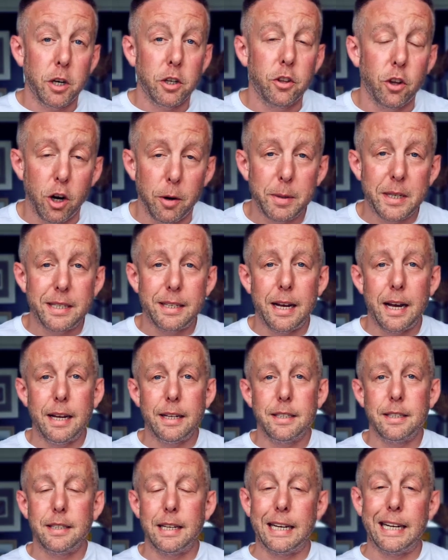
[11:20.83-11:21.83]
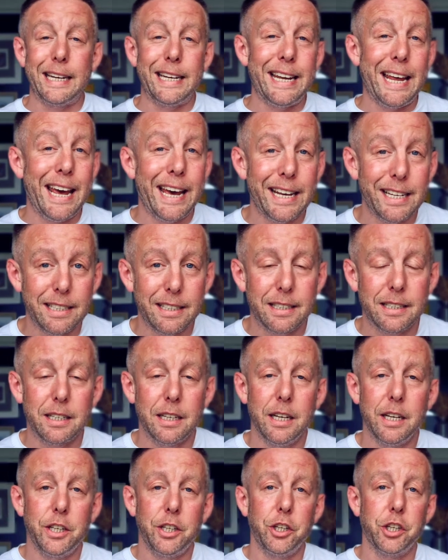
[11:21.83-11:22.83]
thermostats like a Nest
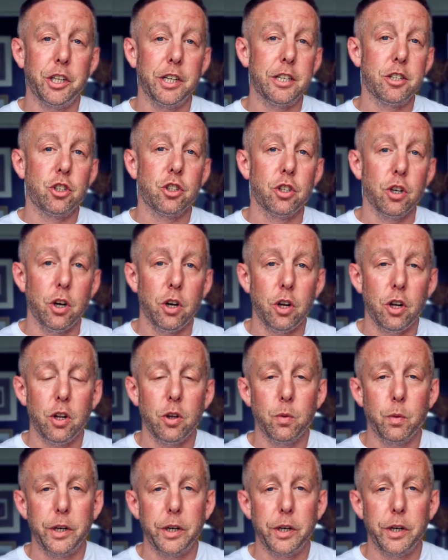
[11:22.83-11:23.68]
you can install,